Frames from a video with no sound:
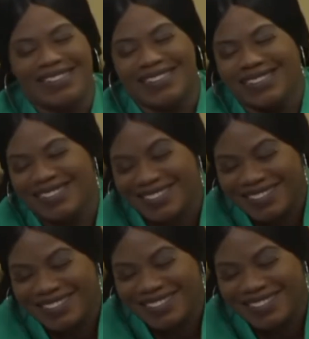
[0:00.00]

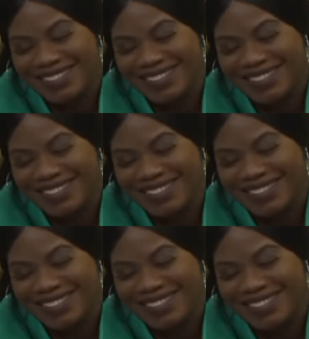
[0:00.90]

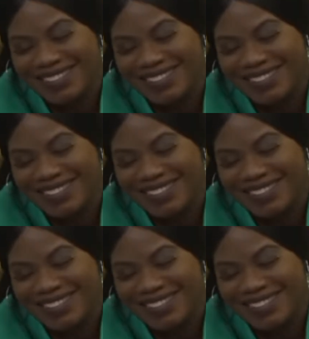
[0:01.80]

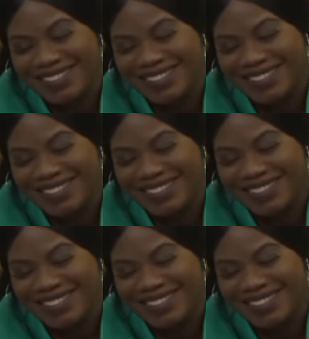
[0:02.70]

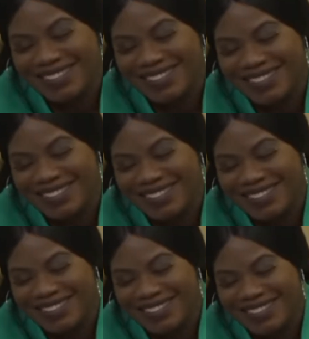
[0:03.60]

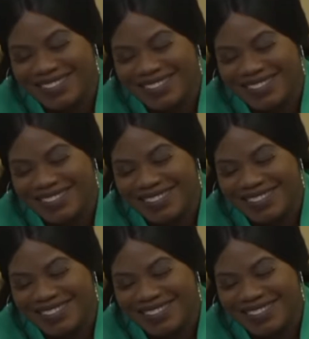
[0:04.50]

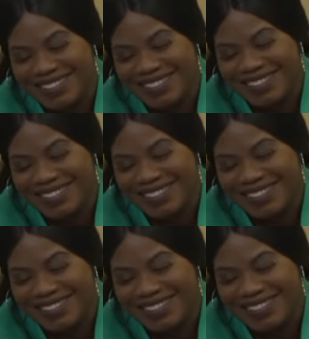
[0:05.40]

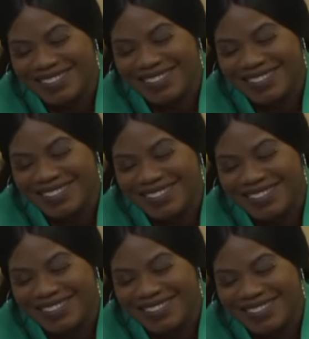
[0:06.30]

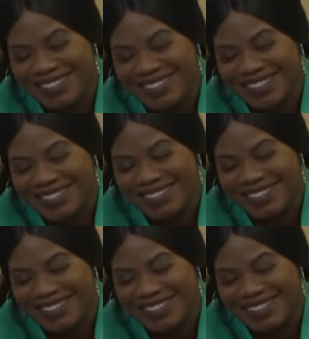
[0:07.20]
(not speaking)